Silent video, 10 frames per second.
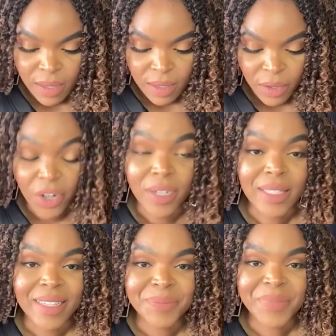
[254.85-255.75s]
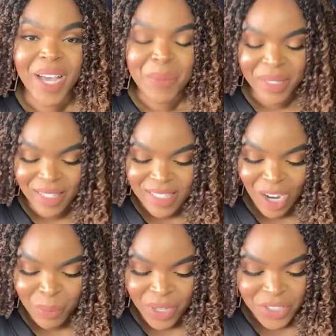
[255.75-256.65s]
Currently, unless
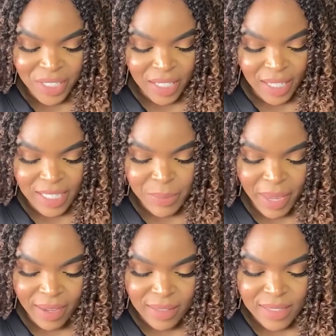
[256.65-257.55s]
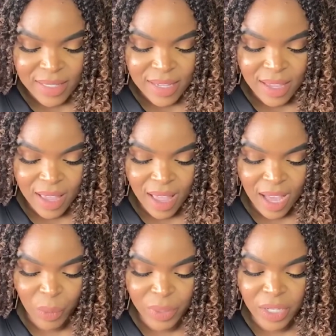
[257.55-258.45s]
our budget expands.
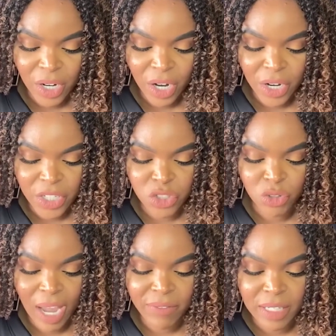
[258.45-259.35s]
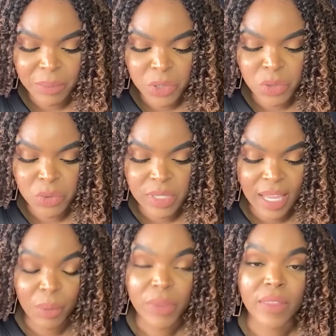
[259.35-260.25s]
We encourage Drive Up to
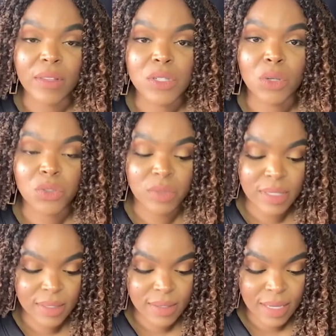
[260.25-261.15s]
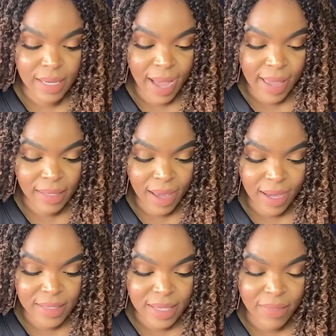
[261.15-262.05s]
stay within the social distancing
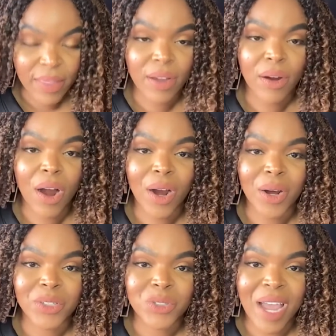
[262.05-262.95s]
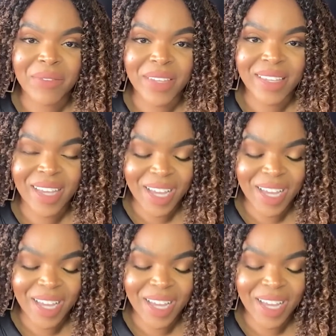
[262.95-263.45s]
guidelines, and there are traffic